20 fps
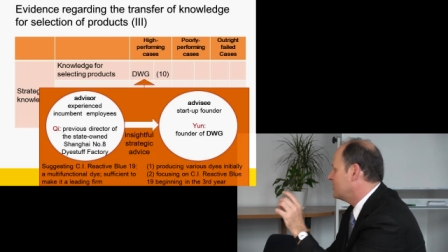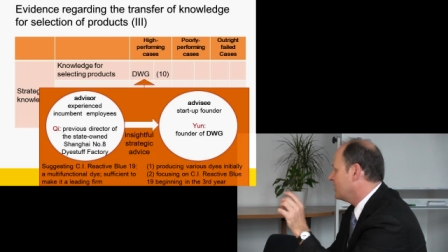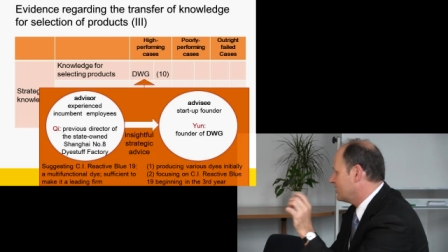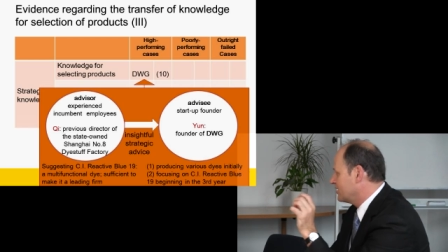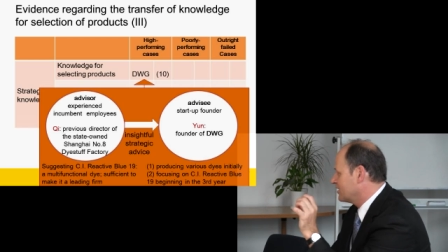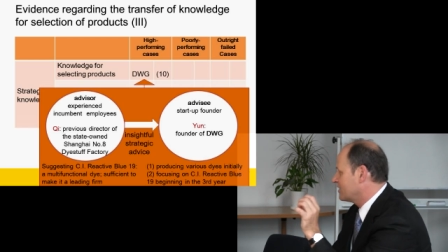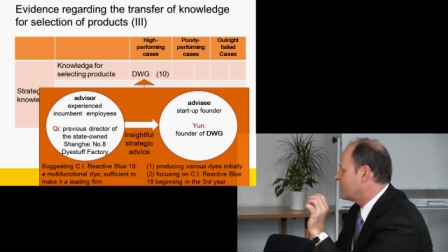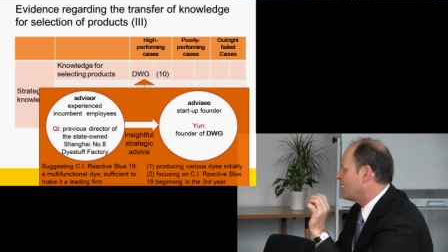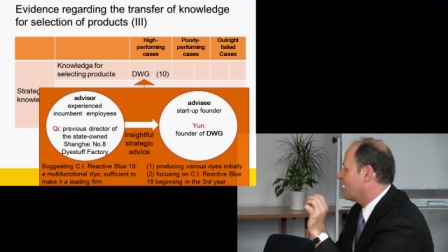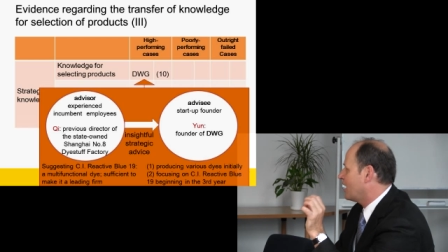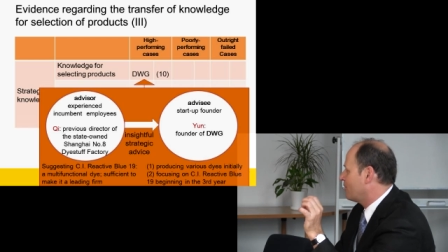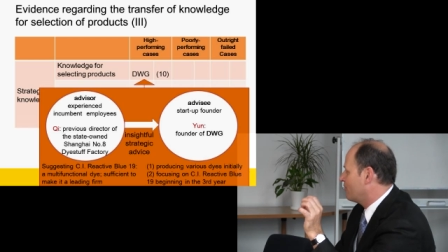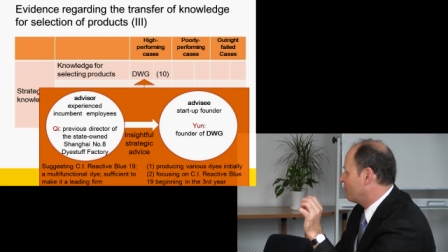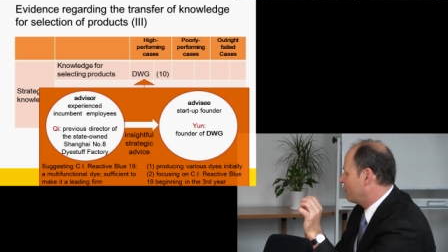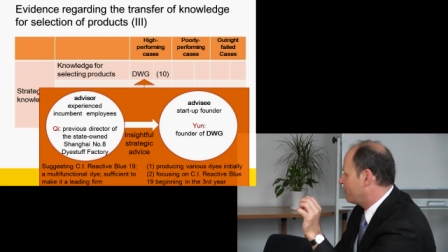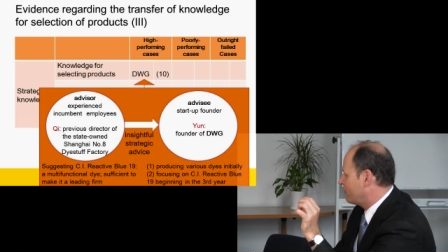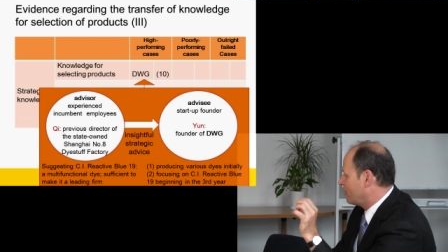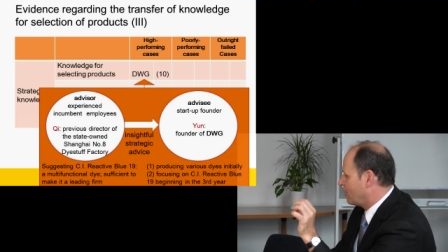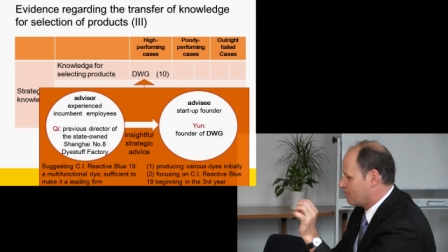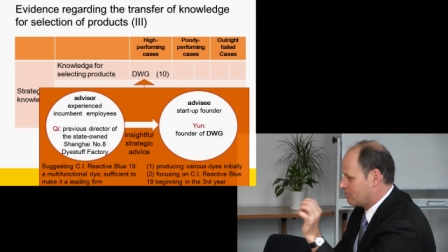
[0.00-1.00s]
didn't
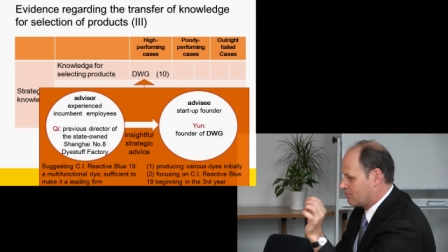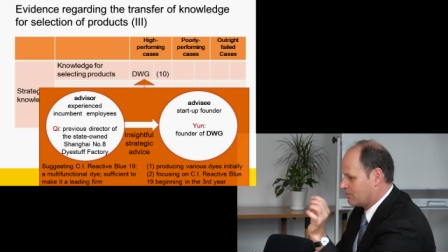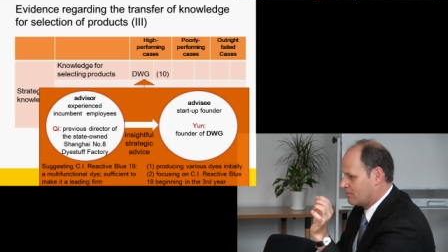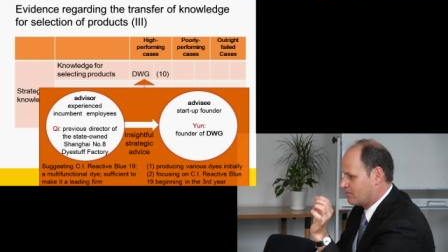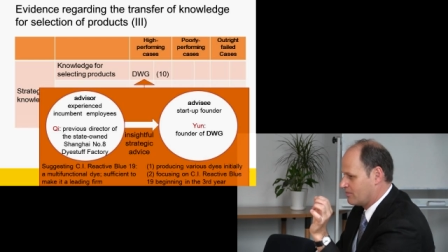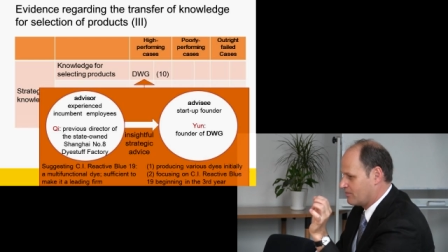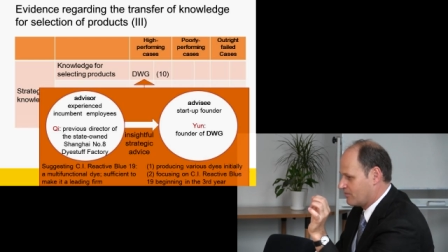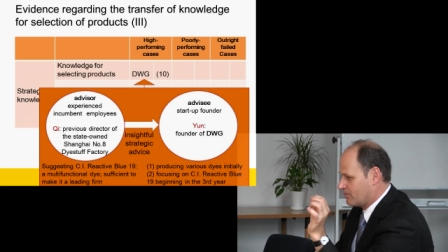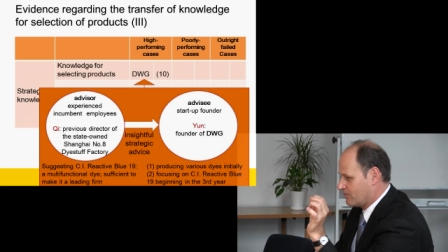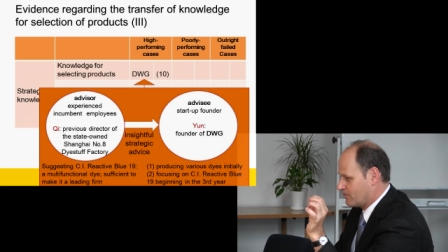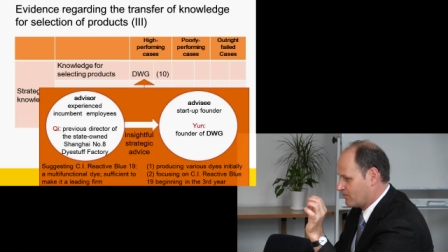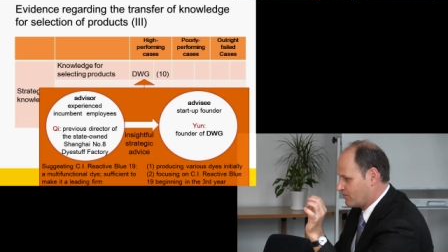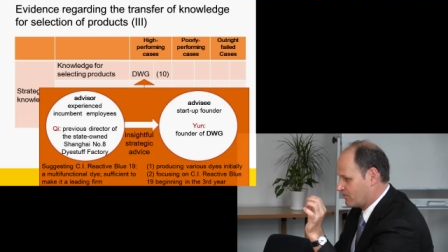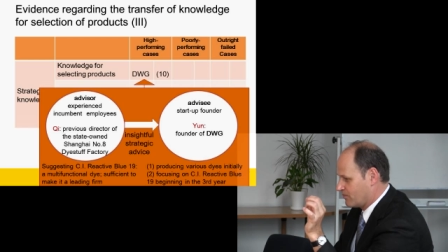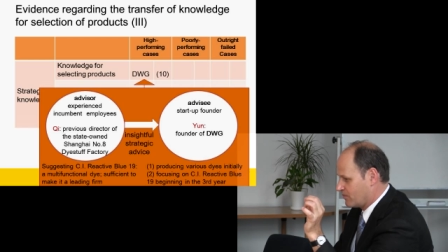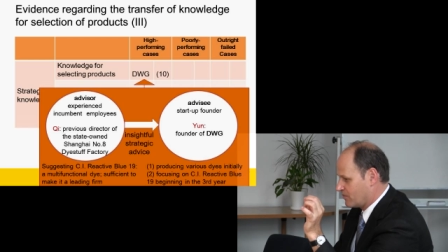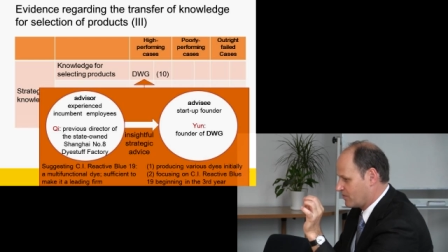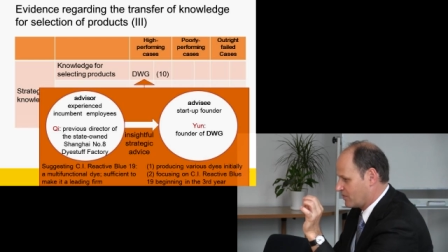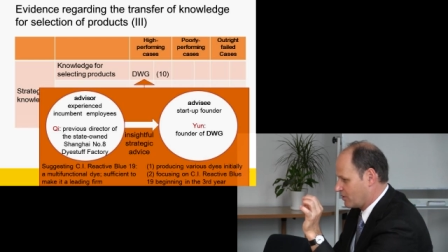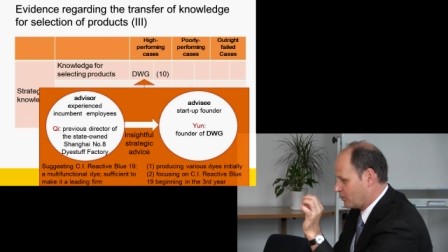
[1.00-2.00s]
come from
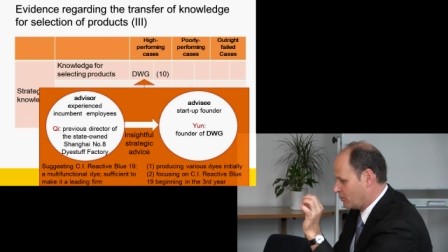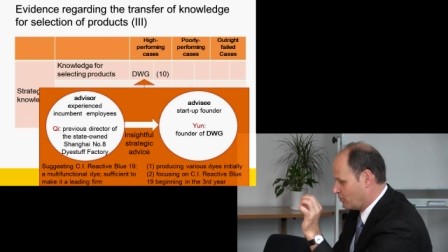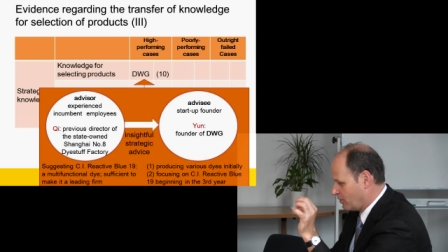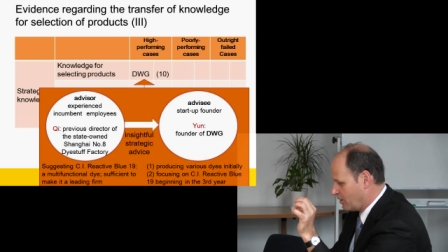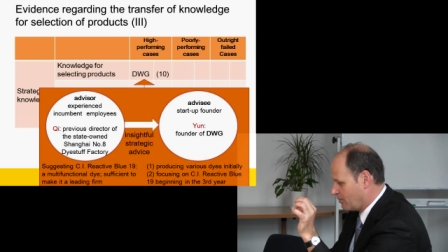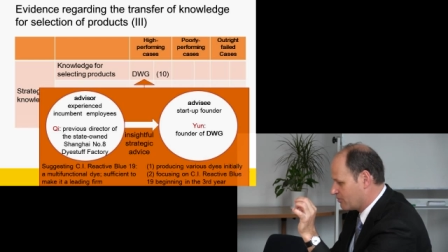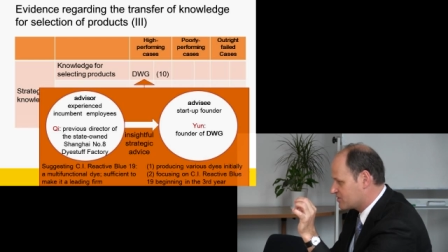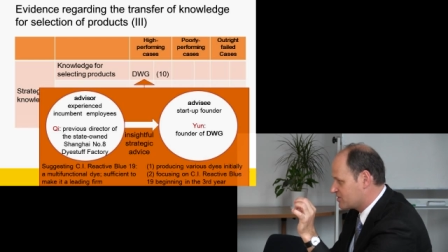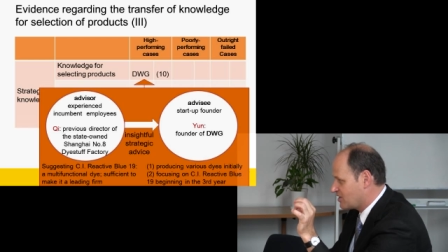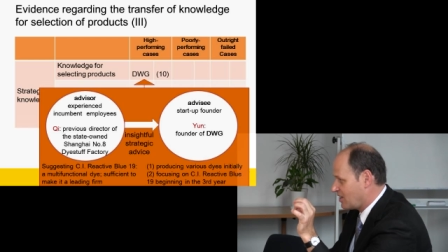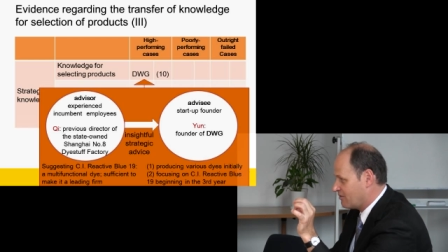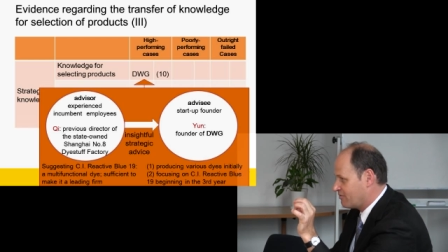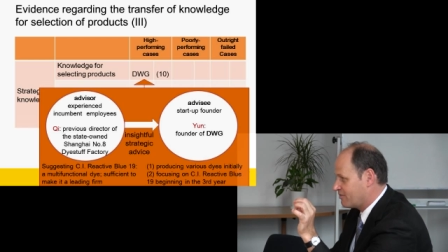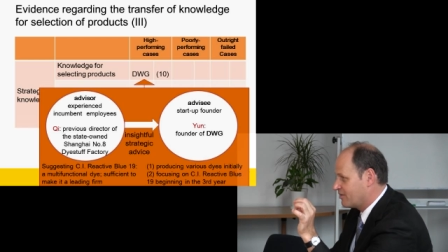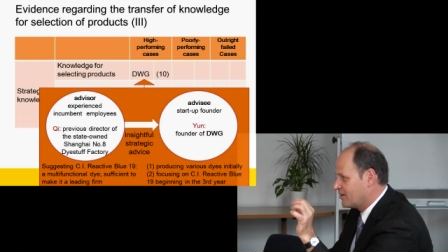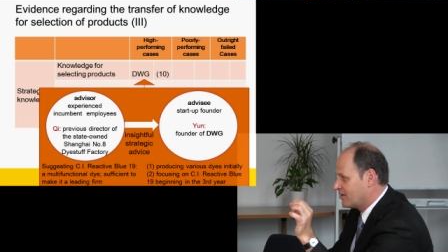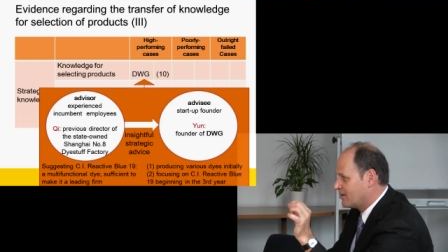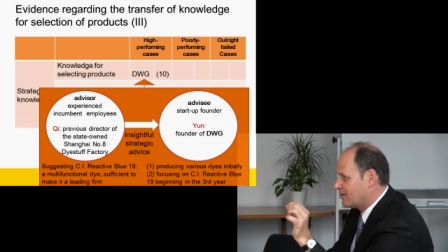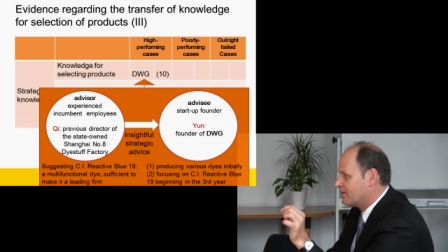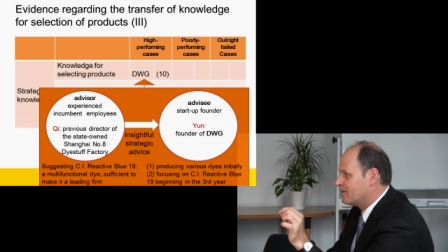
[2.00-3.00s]
Jung
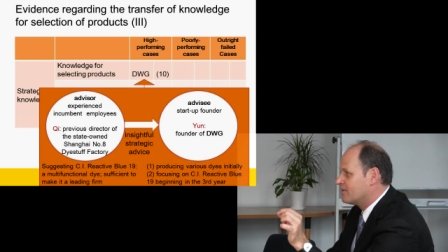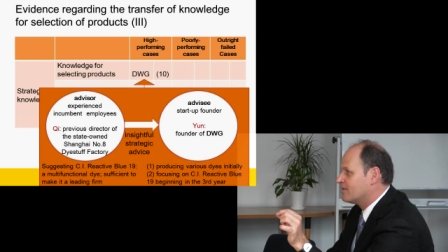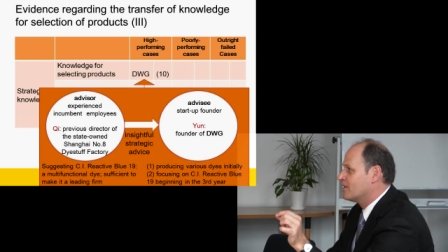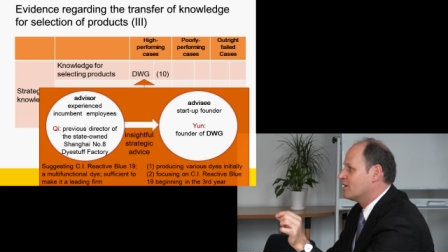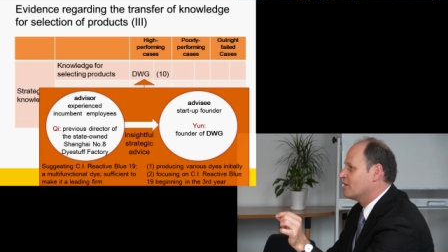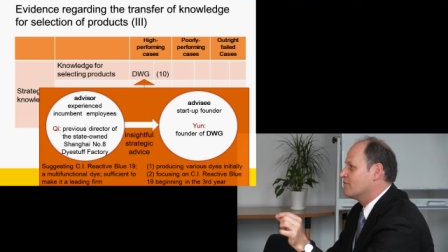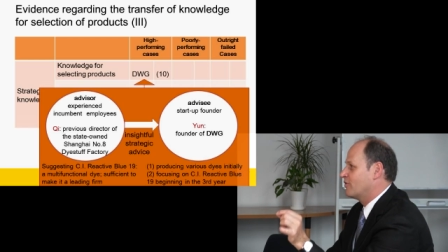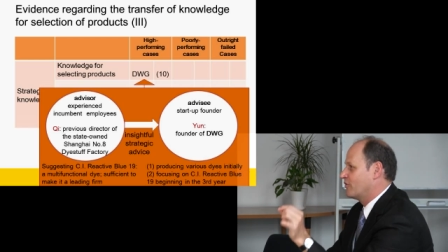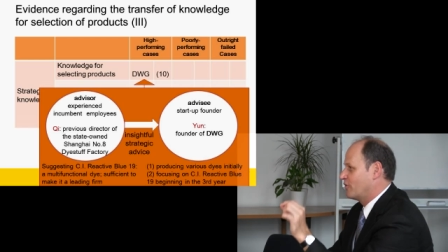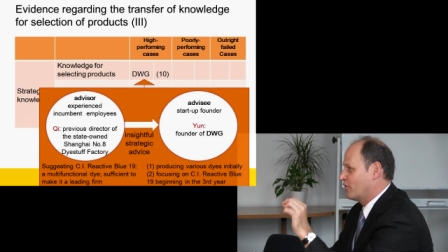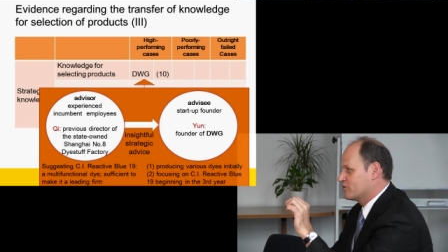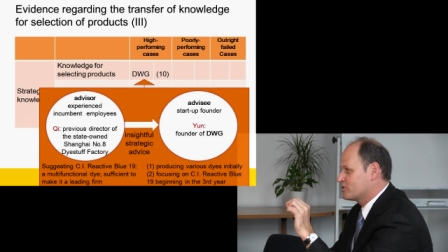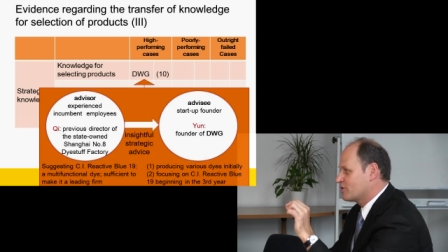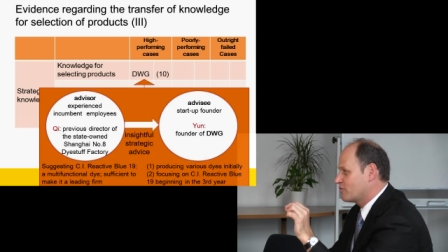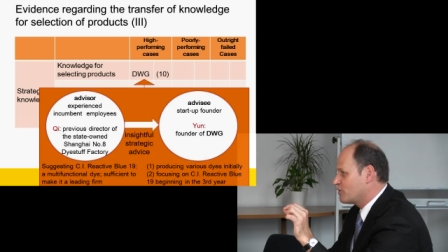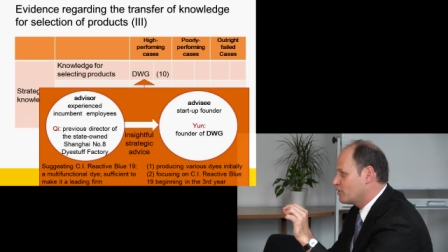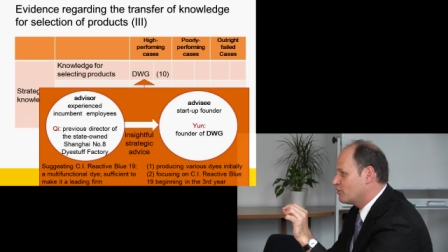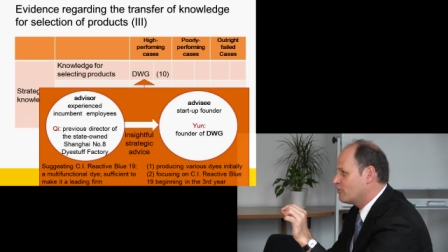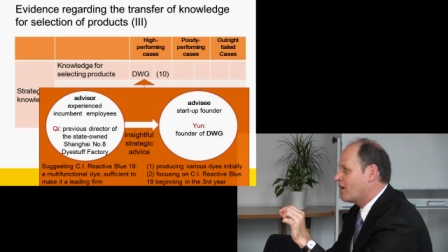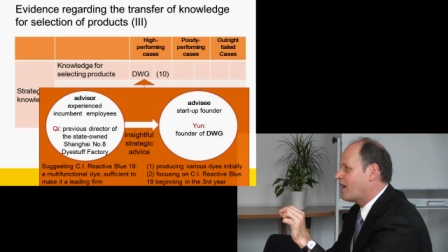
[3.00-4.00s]
himself. For those
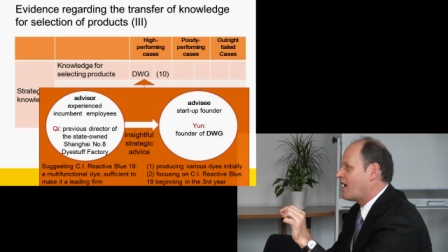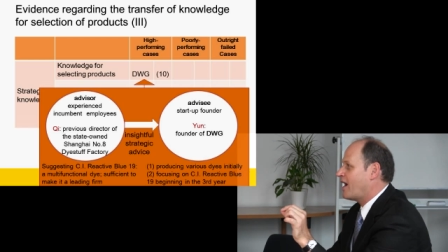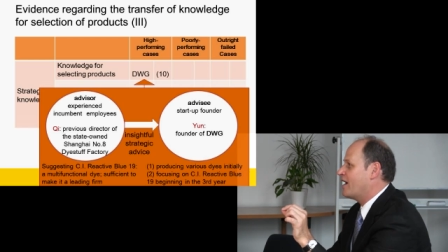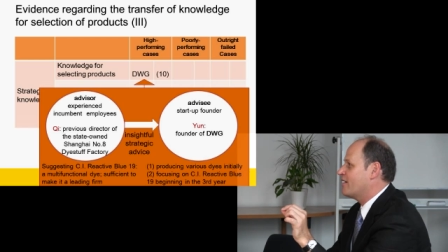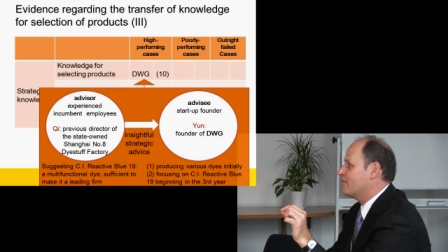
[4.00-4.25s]
of you who are